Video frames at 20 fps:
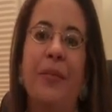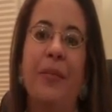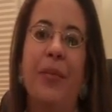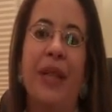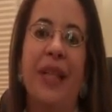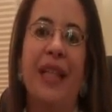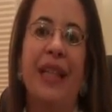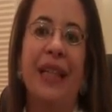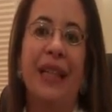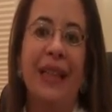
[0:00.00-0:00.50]

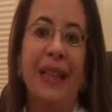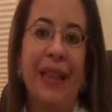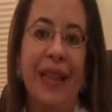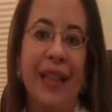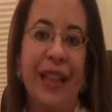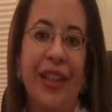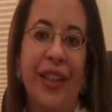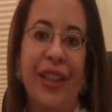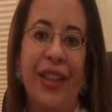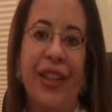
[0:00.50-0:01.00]
Be
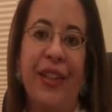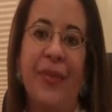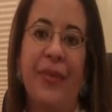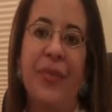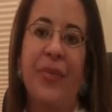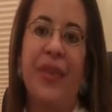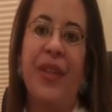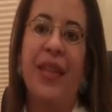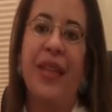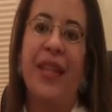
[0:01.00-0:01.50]
clear
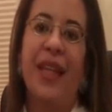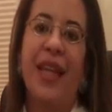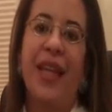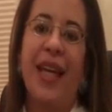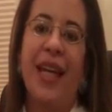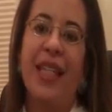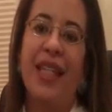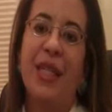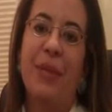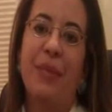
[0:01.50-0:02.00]

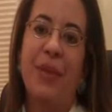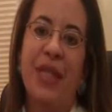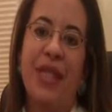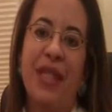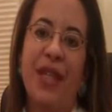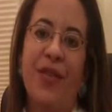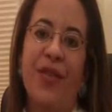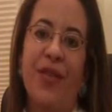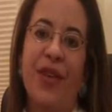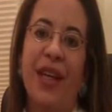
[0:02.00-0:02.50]
and
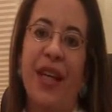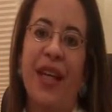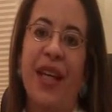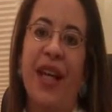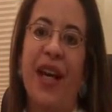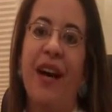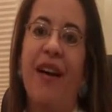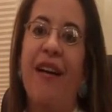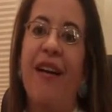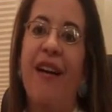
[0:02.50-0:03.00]

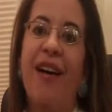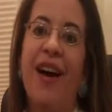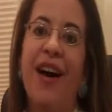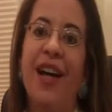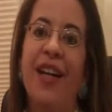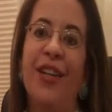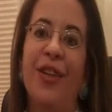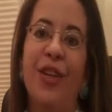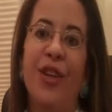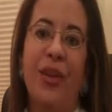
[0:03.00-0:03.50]
specific
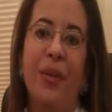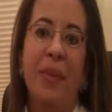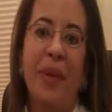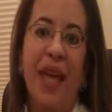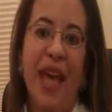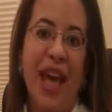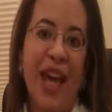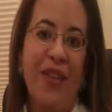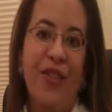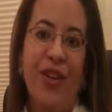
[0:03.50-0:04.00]
on the
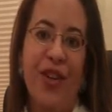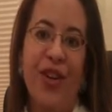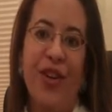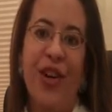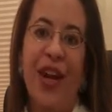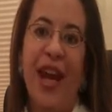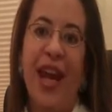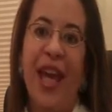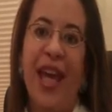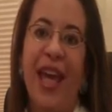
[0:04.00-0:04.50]

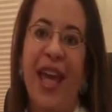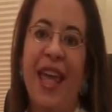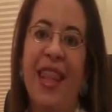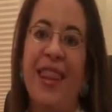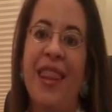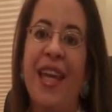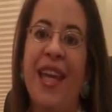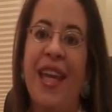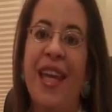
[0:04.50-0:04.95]
behavior and